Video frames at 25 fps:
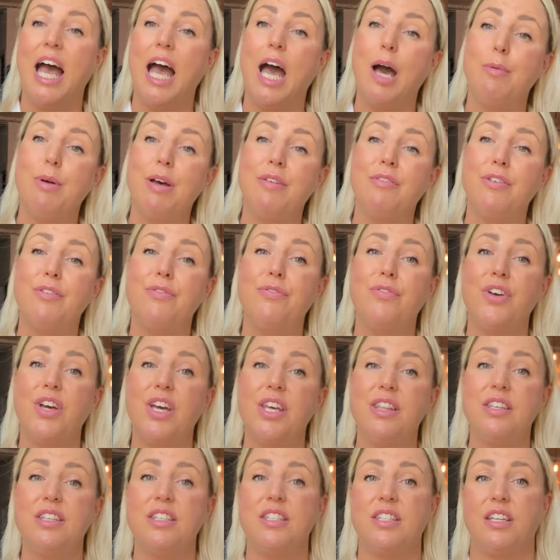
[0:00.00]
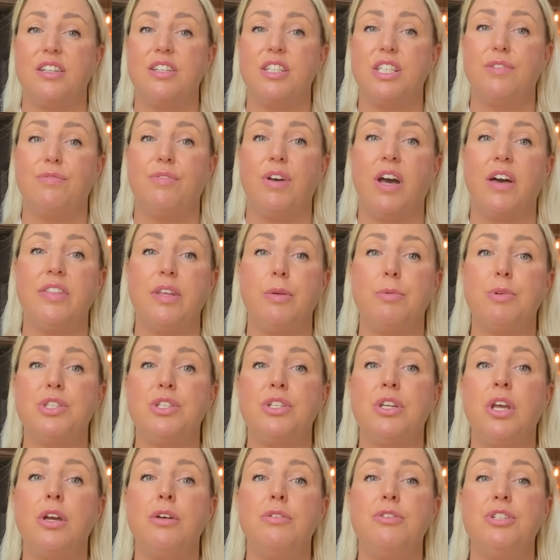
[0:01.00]
However, further studies found there
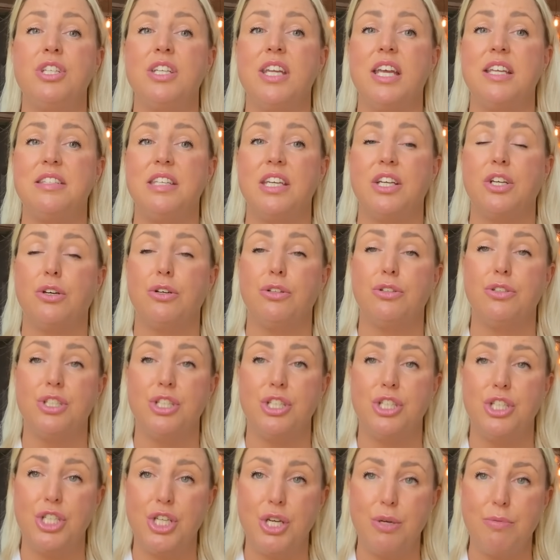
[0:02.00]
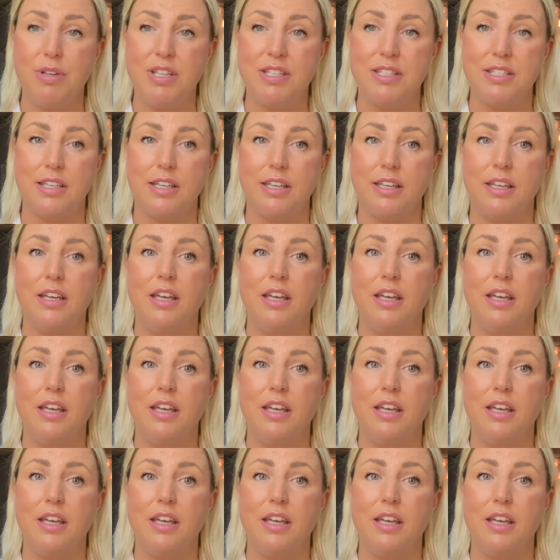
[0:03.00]
was no genetic continuity